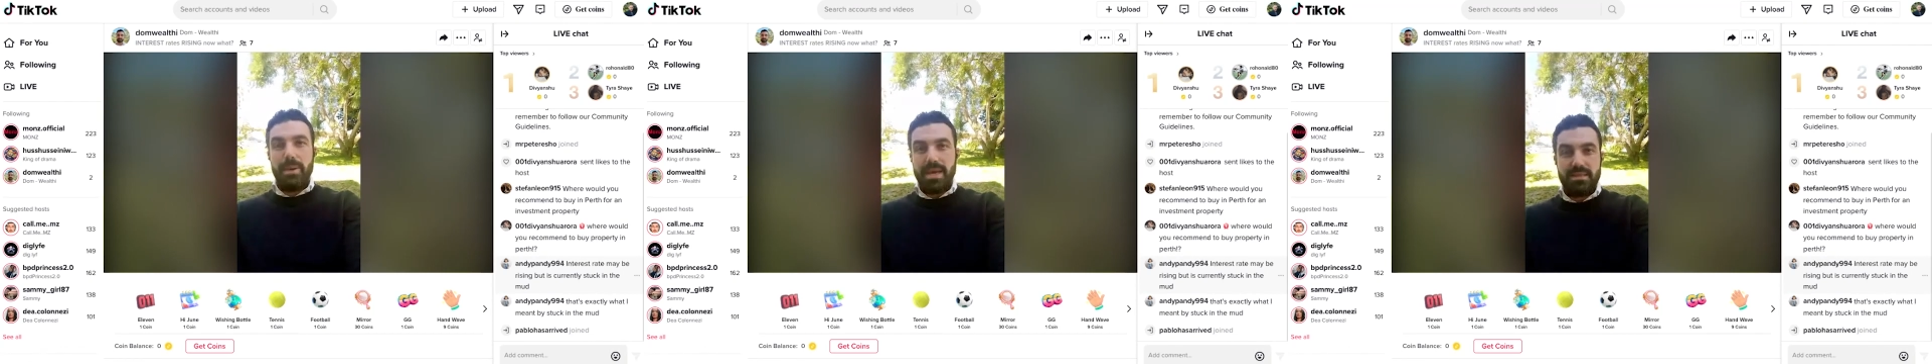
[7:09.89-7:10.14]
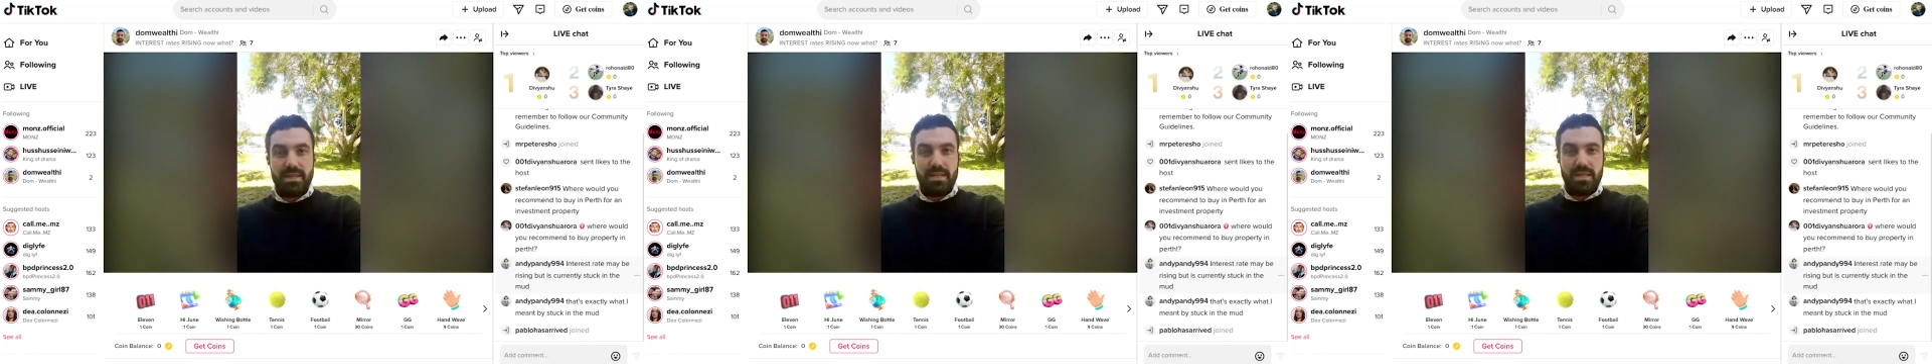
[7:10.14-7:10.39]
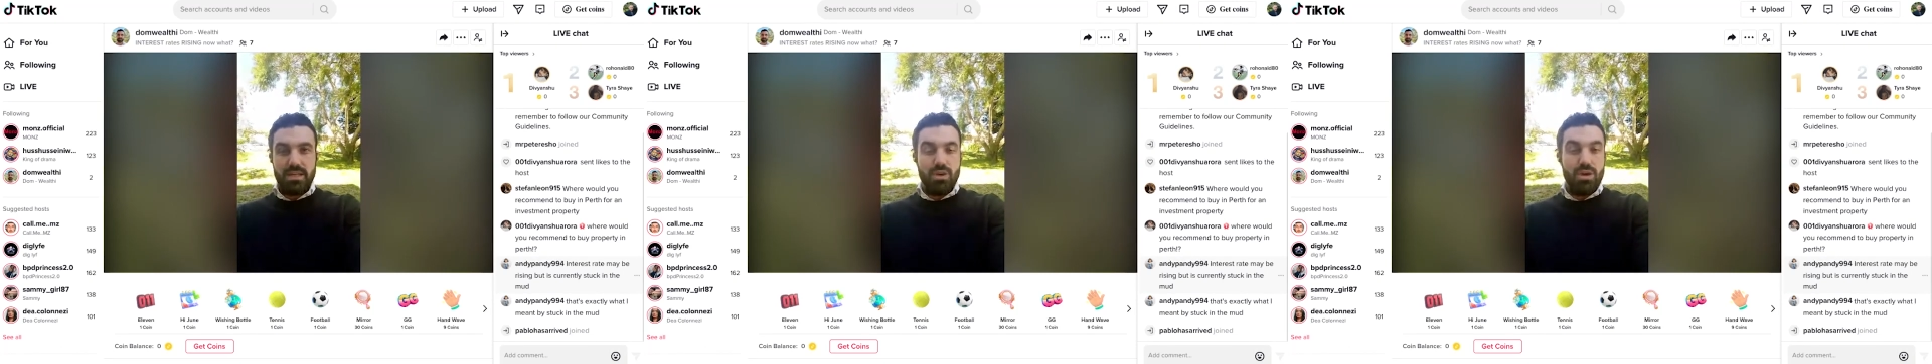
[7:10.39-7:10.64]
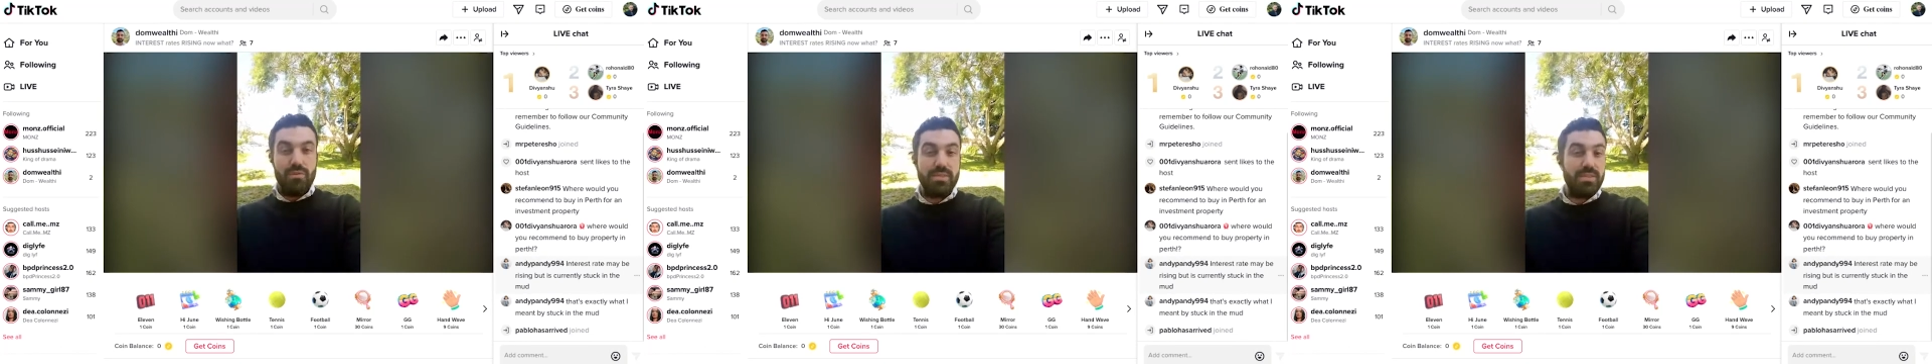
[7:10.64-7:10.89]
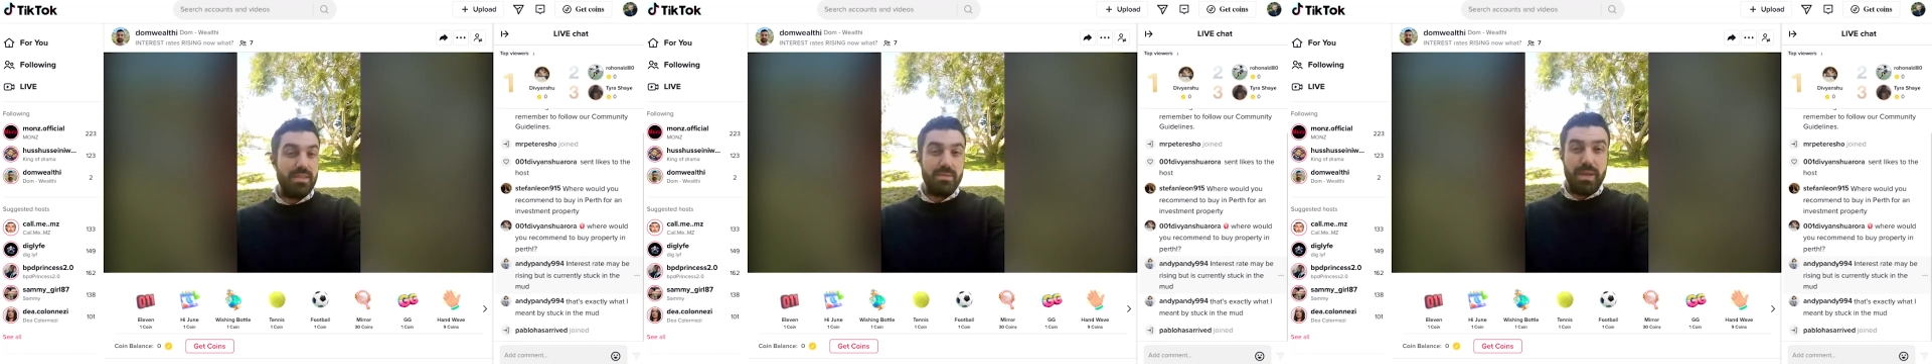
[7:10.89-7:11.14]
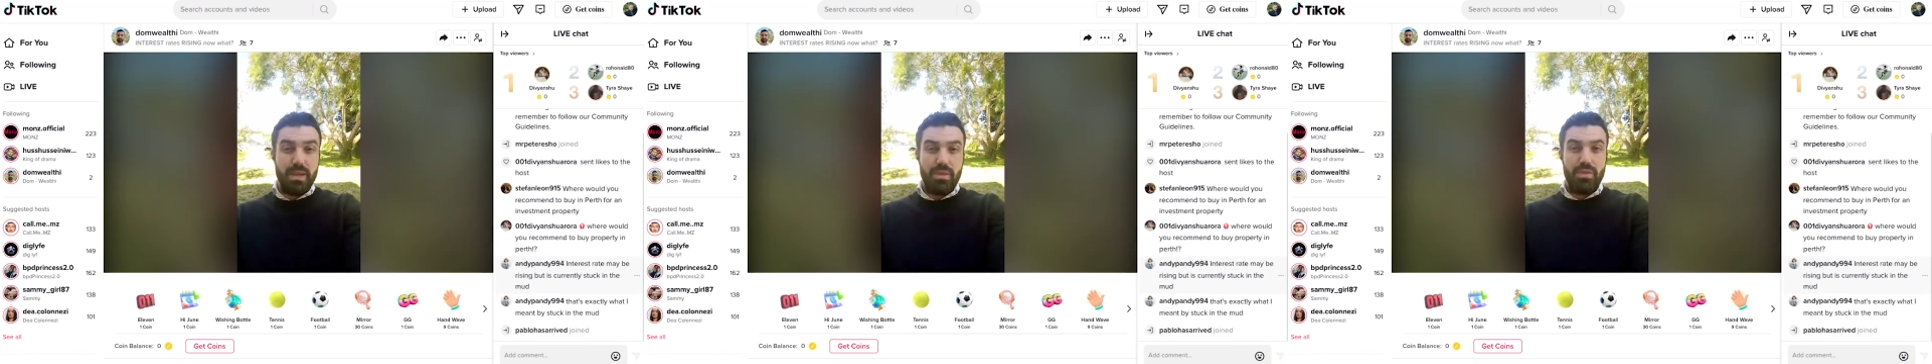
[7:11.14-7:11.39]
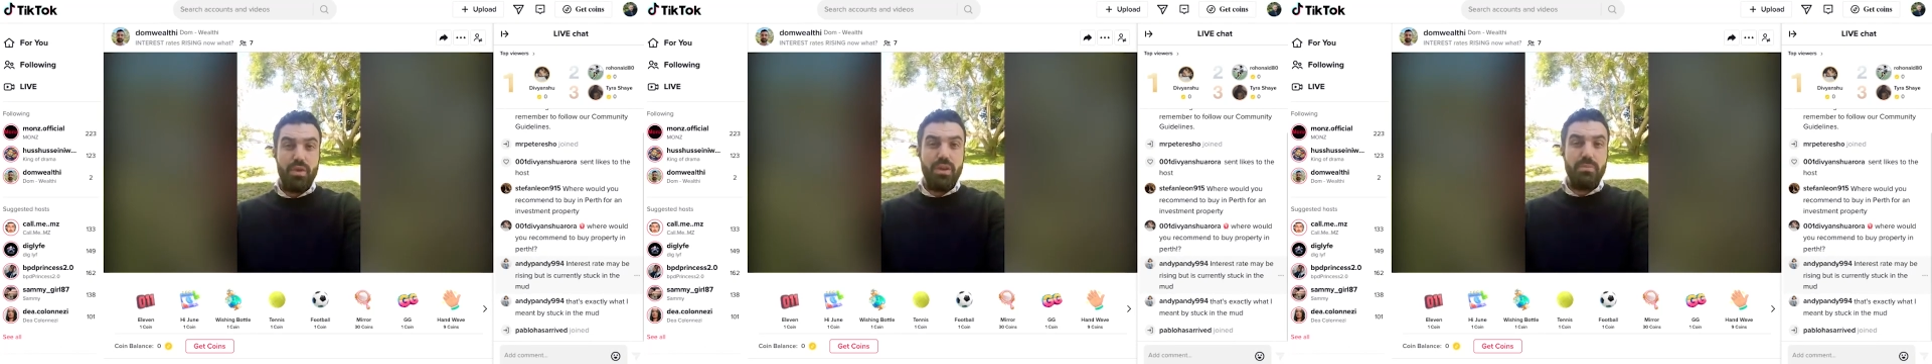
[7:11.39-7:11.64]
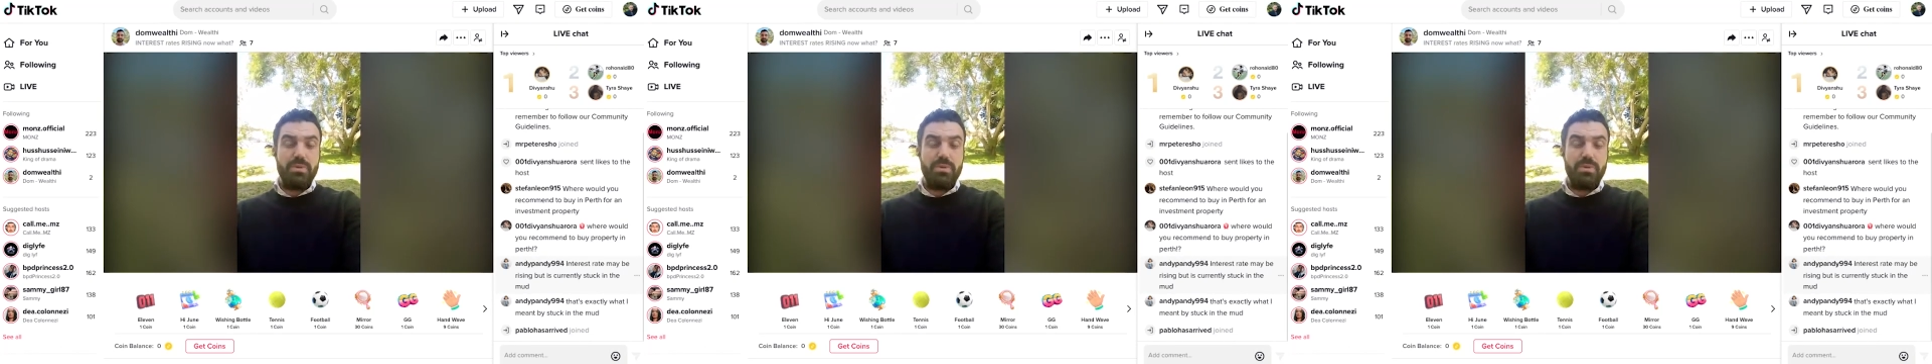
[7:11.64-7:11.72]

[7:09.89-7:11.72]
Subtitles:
They're basically nervous. They're spending